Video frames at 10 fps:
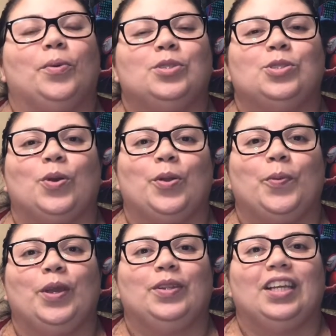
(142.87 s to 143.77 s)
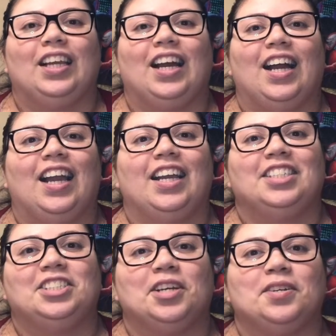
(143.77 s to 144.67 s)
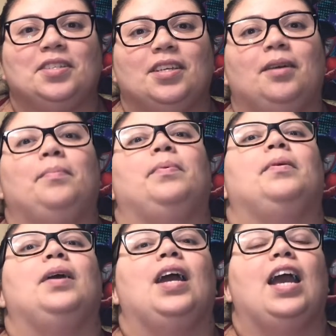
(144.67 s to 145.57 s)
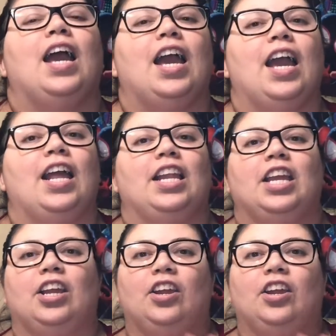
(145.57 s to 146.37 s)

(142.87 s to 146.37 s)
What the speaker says: sword-wielding guy shows up, and